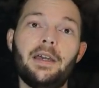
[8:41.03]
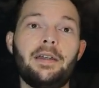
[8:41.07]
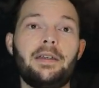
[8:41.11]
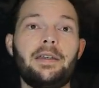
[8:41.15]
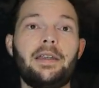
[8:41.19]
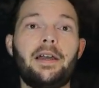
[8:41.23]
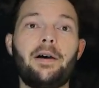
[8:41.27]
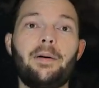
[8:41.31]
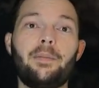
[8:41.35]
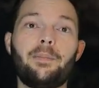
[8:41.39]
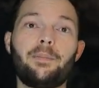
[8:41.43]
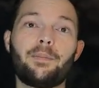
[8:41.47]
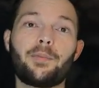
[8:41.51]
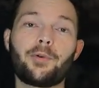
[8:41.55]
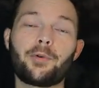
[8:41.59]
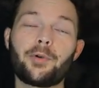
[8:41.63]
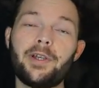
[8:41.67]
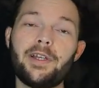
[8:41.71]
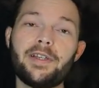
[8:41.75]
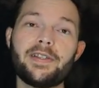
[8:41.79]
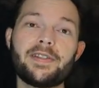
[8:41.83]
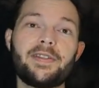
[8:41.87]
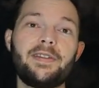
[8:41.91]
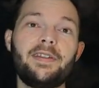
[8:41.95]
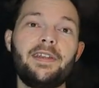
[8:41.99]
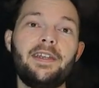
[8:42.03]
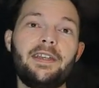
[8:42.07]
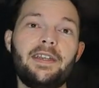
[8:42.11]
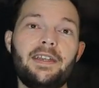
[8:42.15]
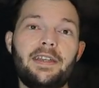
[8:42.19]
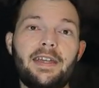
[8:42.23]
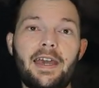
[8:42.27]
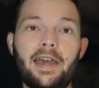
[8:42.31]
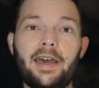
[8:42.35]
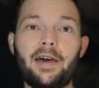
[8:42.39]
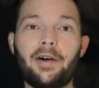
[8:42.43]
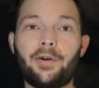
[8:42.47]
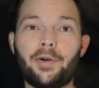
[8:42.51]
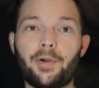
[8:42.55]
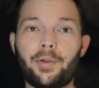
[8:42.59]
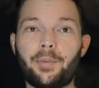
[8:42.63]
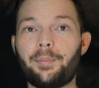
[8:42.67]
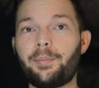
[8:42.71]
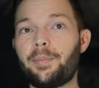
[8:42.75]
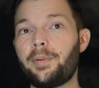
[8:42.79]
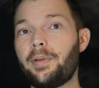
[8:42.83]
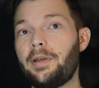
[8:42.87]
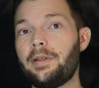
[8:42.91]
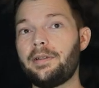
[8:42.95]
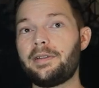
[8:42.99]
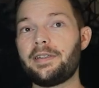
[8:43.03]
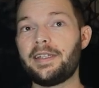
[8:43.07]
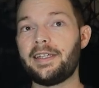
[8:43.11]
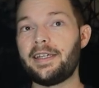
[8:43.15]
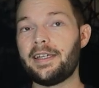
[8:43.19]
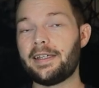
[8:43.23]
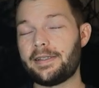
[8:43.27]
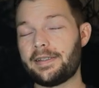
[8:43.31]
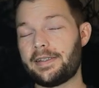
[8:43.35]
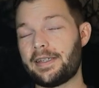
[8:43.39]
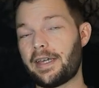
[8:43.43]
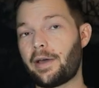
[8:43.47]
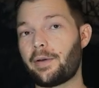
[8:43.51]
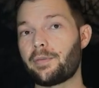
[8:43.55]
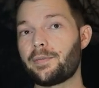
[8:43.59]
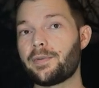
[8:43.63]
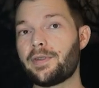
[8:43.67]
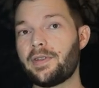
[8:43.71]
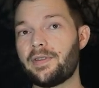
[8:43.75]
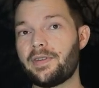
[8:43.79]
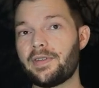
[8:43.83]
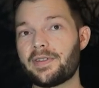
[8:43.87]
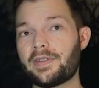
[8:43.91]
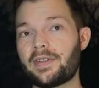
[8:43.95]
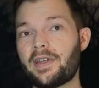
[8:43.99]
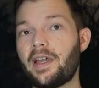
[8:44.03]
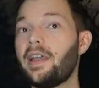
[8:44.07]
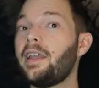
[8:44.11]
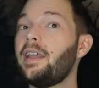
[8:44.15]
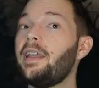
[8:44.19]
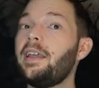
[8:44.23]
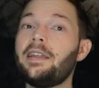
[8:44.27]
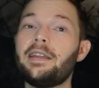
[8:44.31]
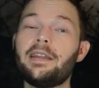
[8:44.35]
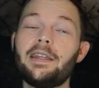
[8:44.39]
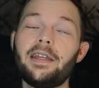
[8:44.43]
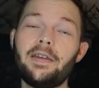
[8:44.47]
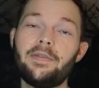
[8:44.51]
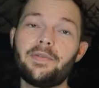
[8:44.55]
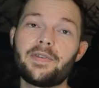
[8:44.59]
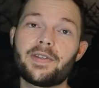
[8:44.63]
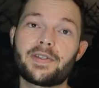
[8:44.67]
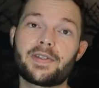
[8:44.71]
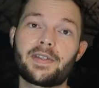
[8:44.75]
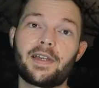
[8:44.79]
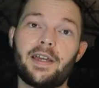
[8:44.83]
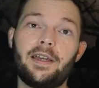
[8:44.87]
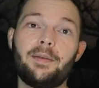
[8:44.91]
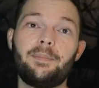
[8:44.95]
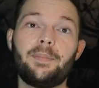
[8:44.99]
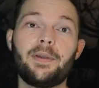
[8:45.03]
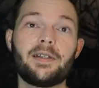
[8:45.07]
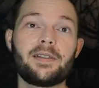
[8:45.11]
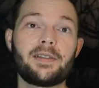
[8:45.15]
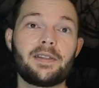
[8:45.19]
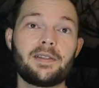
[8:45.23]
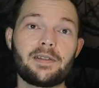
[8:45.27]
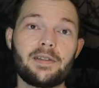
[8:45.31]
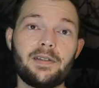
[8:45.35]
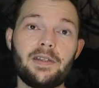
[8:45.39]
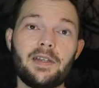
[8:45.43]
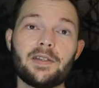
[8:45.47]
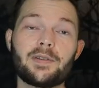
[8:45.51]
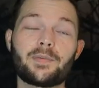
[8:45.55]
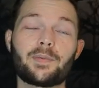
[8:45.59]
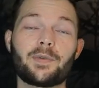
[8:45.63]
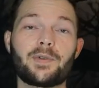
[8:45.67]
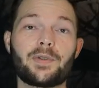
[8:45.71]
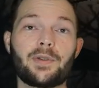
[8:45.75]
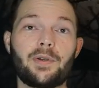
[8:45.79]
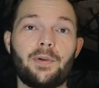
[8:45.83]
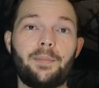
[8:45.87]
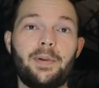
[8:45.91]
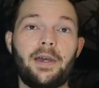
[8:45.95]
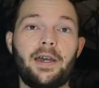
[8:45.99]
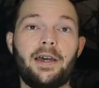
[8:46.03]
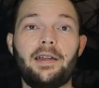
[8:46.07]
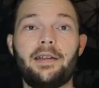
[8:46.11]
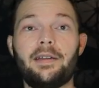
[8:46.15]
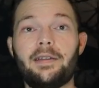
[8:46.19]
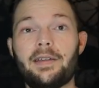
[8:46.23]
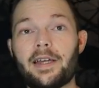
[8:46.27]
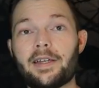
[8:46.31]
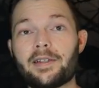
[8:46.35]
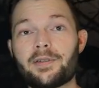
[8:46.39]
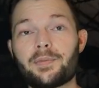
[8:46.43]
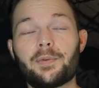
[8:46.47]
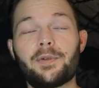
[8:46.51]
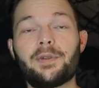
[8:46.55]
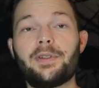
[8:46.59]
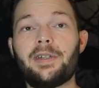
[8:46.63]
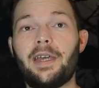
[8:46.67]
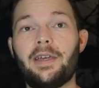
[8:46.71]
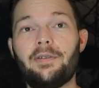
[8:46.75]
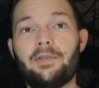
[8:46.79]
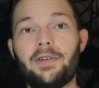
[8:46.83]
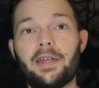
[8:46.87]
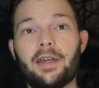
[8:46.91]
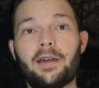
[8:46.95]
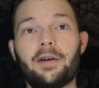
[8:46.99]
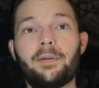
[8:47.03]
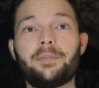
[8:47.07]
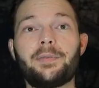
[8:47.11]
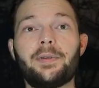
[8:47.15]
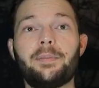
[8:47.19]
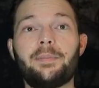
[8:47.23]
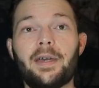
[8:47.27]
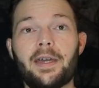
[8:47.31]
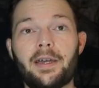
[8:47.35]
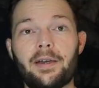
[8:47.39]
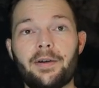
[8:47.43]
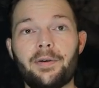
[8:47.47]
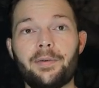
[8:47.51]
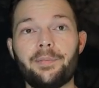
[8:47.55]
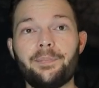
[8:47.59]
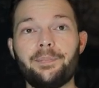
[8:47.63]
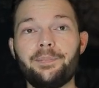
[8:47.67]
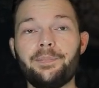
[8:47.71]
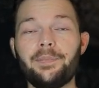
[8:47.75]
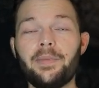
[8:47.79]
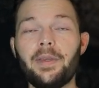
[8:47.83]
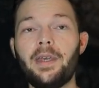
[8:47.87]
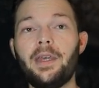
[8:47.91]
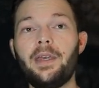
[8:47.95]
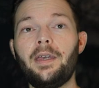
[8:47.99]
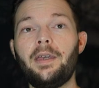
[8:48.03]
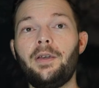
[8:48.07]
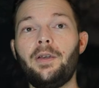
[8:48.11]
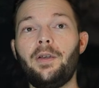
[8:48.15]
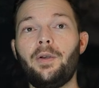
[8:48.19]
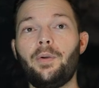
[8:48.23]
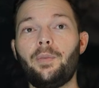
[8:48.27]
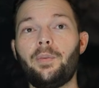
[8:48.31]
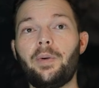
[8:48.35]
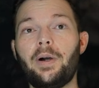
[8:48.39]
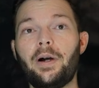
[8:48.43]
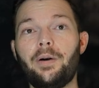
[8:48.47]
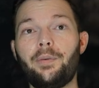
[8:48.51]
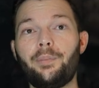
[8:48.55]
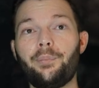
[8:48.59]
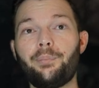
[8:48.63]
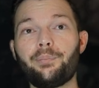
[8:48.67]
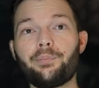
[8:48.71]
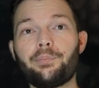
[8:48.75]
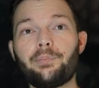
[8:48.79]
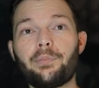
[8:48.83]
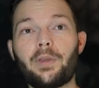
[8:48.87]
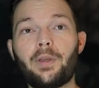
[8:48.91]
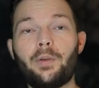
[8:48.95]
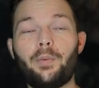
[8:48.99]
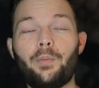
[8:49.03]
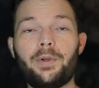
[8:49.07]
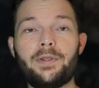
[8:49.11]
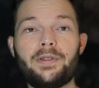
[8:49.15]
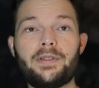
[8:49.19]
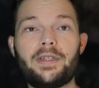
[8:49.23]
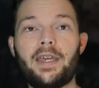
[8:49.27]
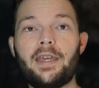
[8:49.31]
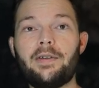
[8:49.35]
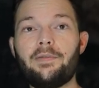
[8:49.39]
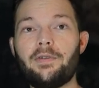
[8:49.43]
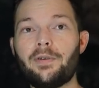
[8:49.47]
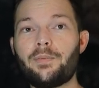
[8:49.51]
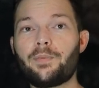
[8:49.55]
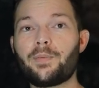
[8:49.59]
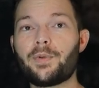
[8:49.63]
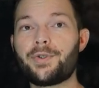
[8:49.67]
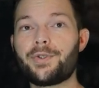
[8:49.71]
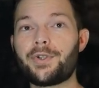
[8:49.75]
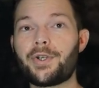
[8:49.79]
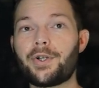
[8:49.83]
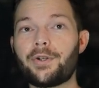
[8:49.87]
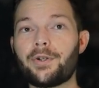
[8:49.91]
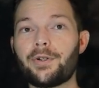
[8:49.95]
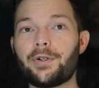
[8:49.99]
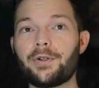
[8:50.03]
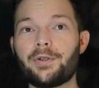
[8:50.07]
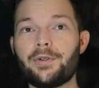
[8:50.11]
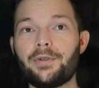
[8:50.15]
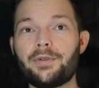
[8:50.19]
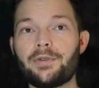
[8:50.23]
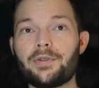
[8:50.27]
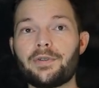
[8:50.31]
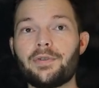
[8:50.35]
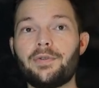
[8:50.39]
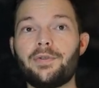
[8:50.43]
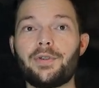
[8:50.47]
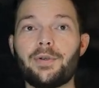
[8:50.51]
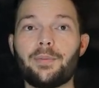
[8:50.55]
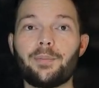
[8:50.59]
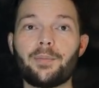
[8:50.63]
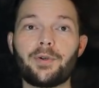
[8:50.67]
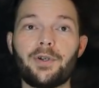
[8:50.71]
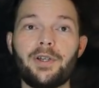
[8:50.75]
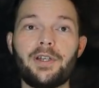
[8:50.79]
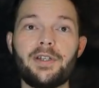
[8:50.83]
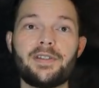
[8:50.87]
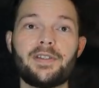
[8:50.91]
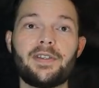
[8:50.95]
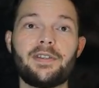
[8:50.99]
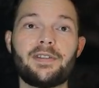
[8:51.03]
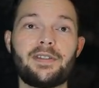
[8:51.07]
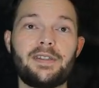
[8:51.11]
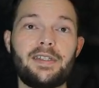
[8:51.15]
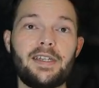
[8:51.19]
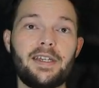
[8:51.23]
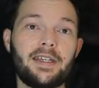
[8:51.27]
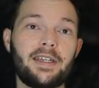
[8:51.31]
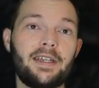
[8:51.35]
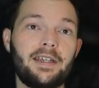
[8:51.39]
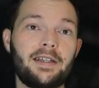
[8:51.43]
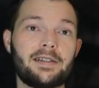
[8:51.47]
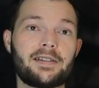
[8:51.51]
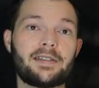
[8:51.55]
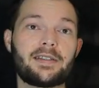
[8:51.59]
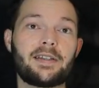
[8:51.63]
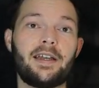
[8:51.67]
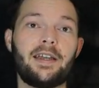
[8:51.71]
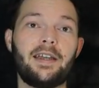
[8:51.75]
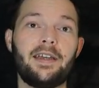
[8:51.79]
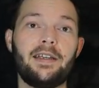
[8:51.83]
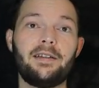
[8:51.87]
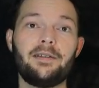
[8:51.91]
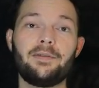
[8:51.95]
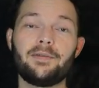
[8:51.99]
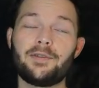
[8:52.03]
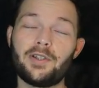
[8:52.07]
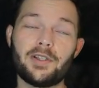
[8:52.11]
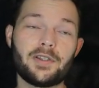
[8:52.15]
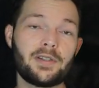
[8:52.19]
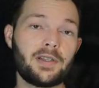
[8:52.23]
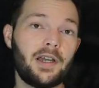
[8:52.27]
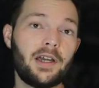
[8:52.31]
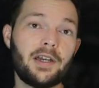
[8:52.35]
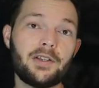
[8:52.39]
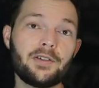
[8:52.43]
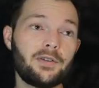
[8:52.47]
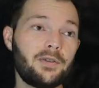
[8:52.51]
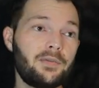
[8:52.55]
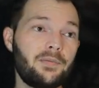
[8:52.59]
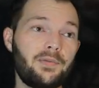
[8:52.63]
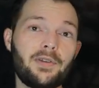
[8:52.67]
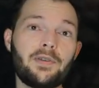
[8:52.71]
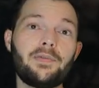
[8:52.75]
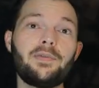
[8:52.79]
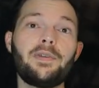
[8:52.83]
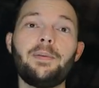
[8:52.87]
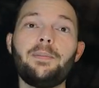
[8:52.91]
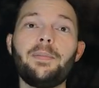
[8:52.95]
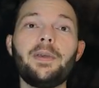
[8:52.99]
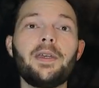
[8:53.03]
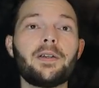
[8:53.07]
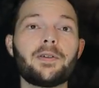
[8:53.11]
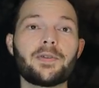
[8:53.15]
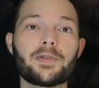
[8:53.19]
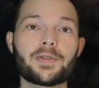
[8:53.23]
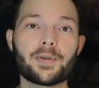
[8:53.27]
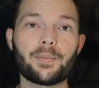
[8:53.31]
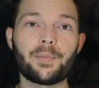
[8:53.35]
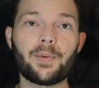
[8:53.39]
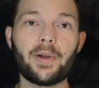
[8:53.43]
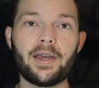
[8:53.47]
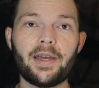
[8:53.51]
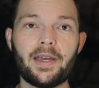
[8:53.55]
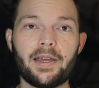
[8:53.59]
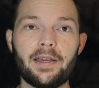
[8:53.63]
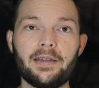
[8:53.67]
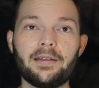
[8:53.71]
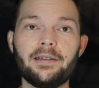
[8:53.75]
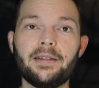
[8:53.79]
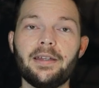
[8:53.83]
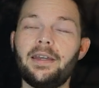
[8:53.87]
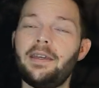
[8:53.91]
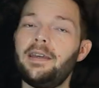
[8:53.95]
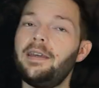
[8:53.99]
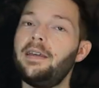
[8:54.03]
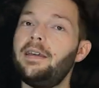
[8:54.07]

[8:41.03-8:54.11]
Now, Maurice needed help to get down to the site and leave the site because his knees were so bad, and that's where David helped him out. Well, when David returned to Maurice's digging site, just 150 meters away,